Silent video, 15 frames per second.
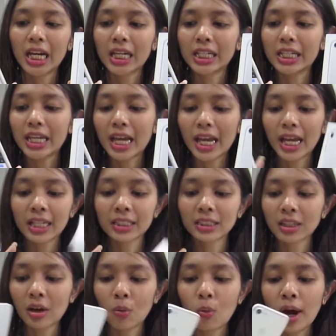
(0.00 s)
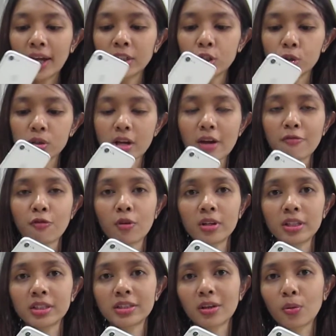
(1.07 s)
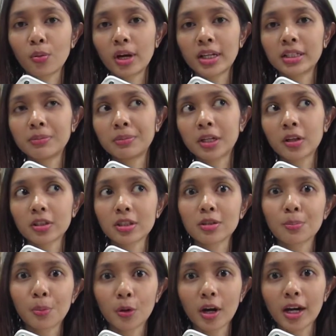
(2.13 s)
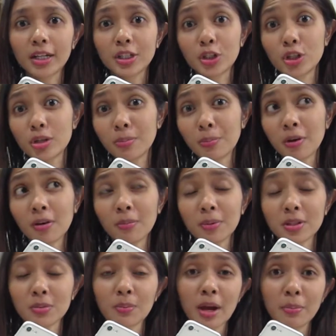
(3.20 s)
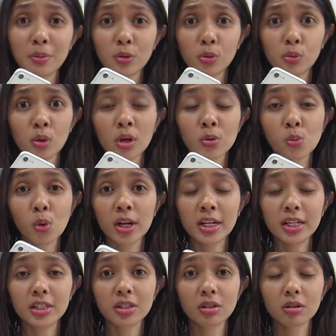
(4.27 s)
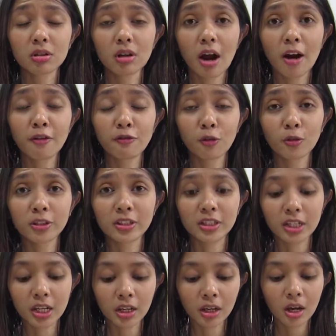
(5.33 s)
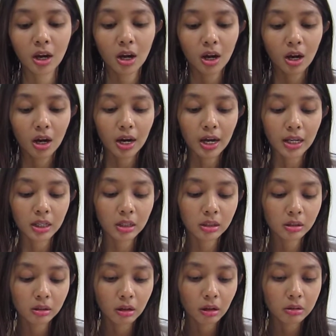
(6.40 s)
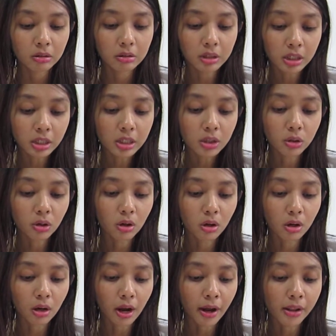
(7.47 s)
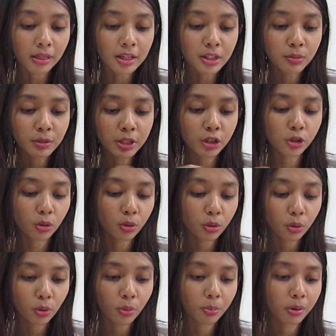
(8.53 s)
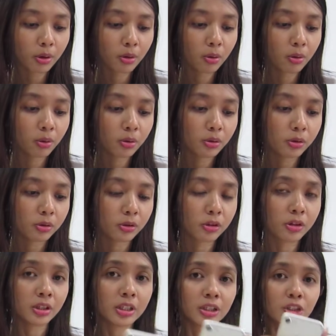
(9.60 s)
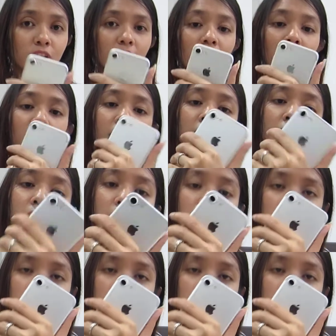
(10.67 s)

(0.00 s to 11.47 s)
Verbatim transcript: Yes, why should iPhone 7? Because the price cheaper, but my previous one is uh, iPhone 6. And the thing is, uh, let me show you about the design.